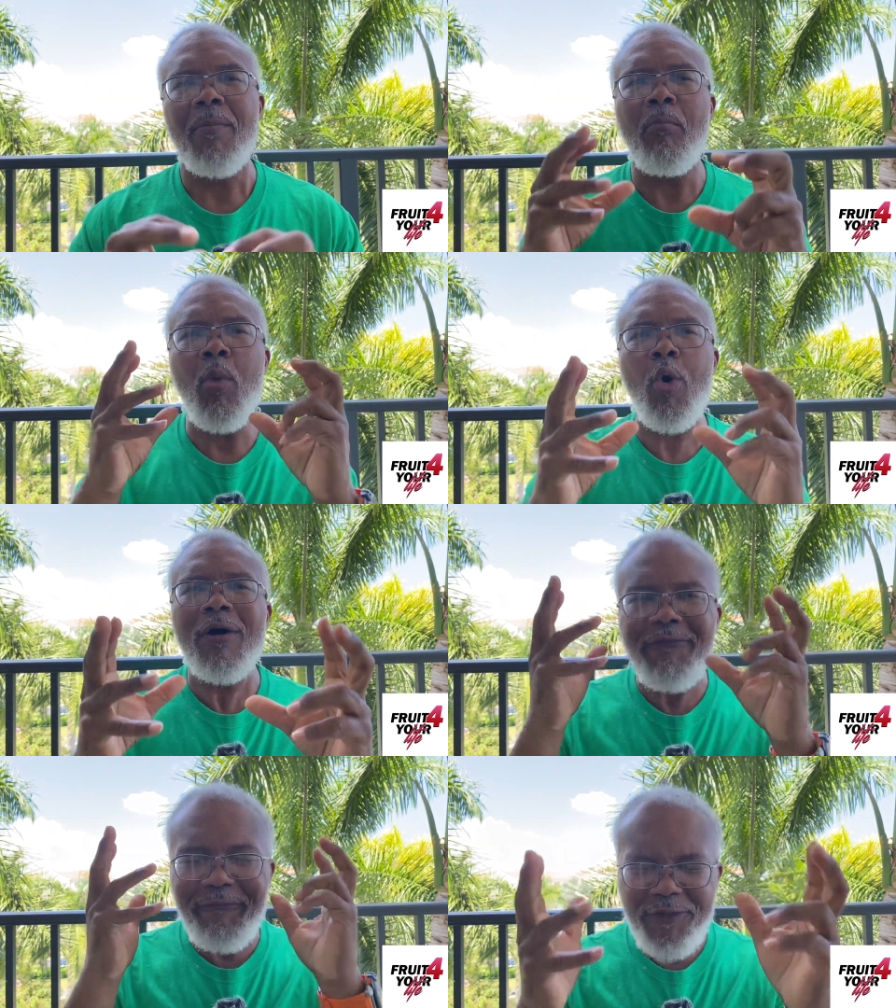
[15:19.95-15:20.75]

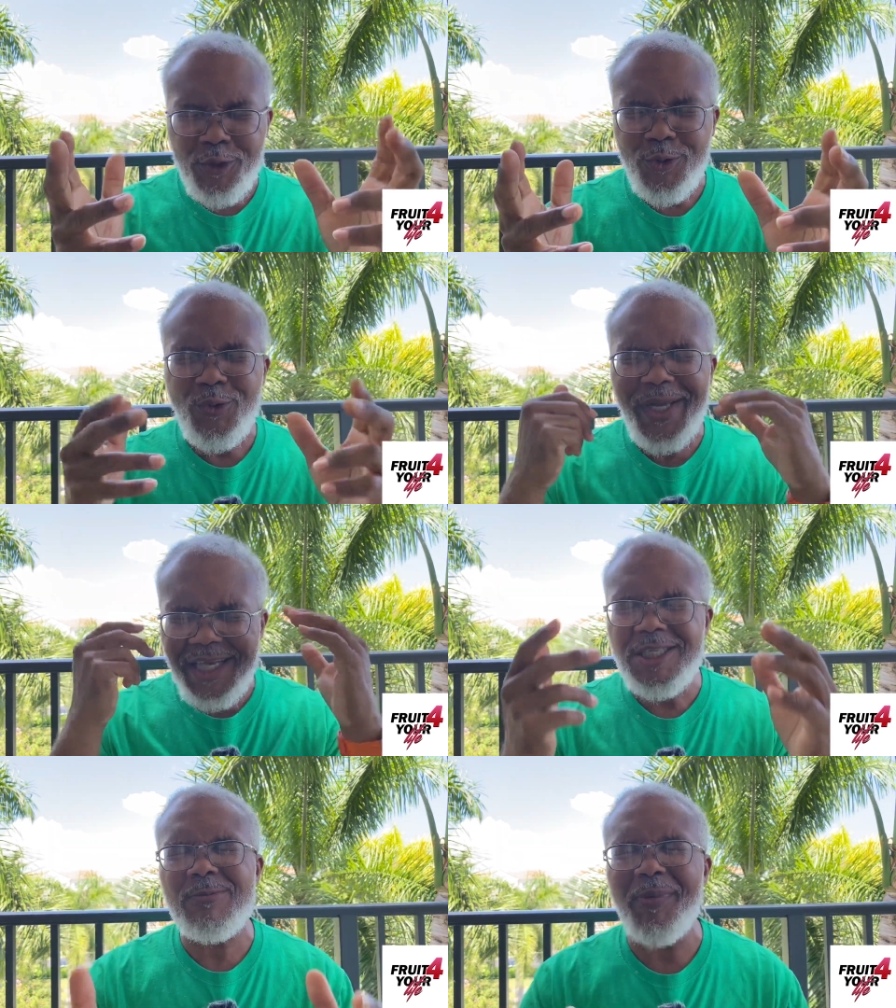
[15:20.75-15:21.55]
more food
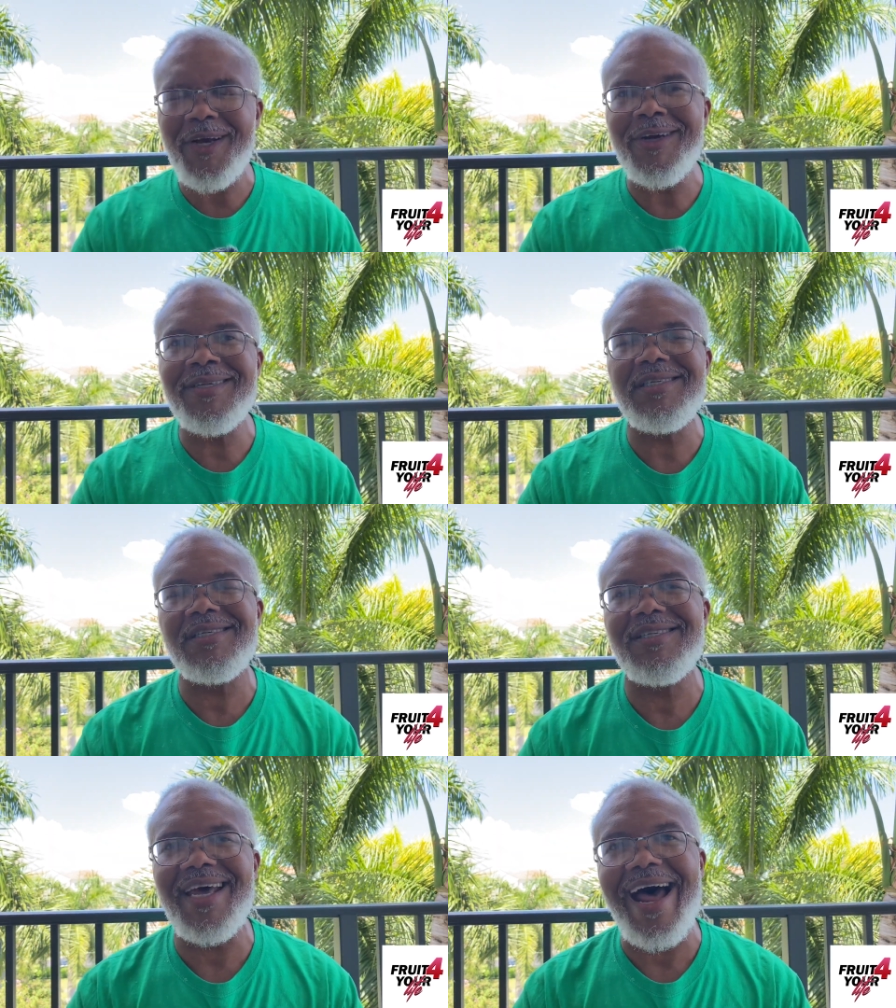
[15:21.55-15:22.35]

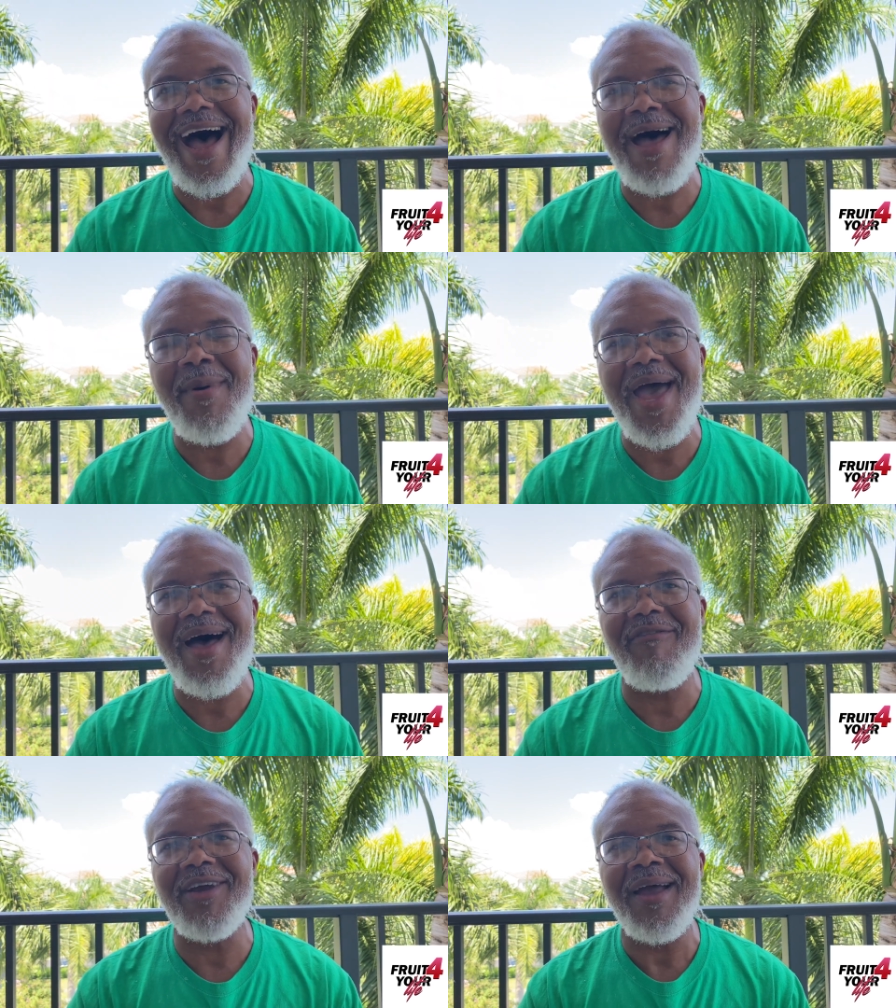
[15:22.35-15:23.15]
experiences that I'm
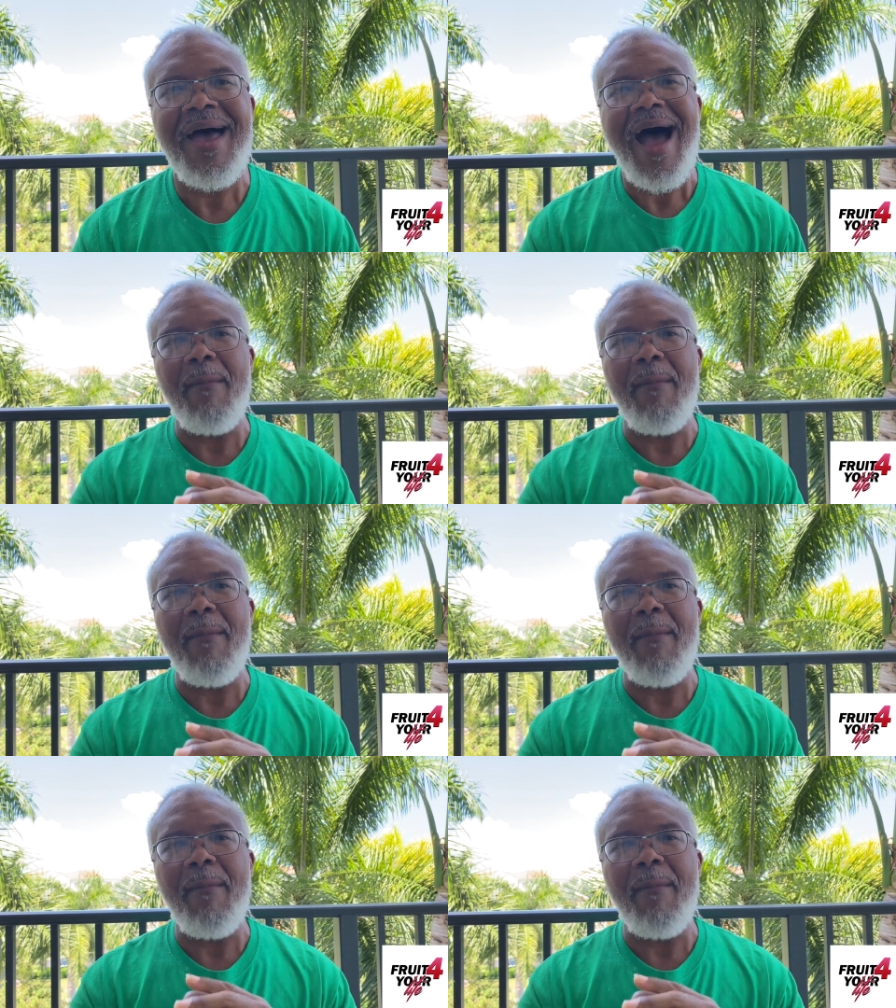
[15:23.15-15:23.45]
having.